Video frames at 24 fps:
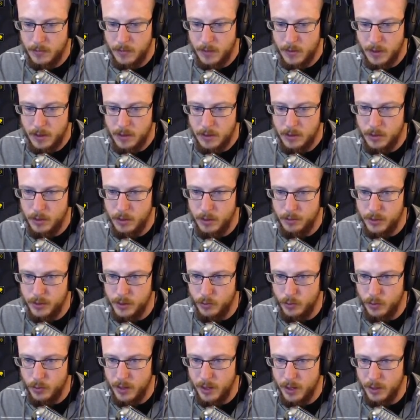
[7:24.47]
Don't know if it's
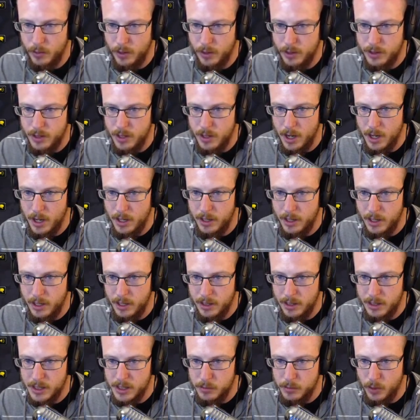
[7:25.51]
really worth dotting
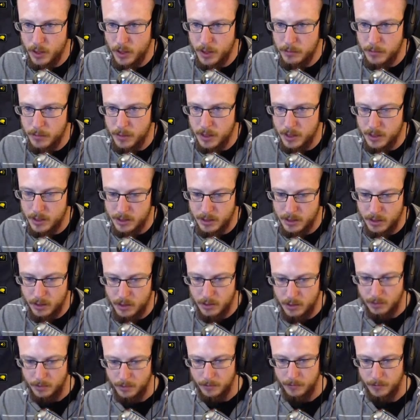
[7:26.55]
at this point, because
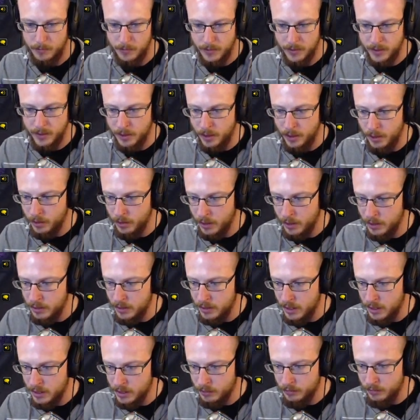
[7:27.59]
they're all gonna
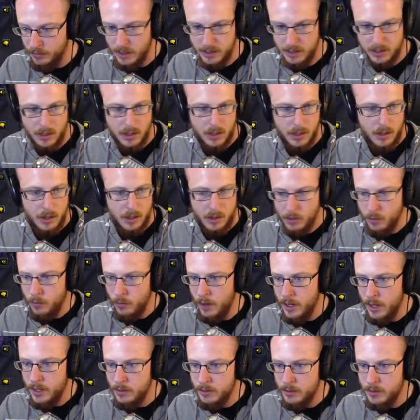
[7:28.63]
die so fast.
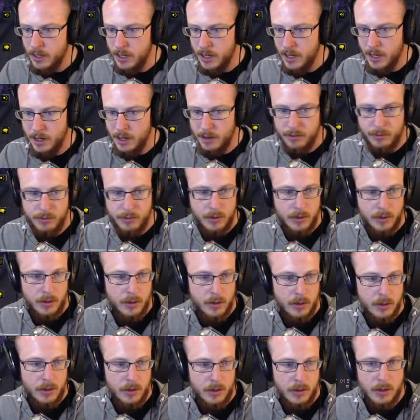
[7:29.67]
Why don't I have...
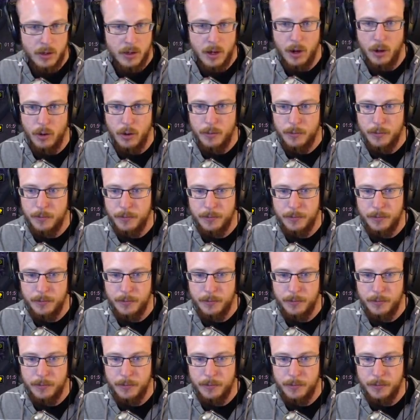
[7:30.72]
Oh.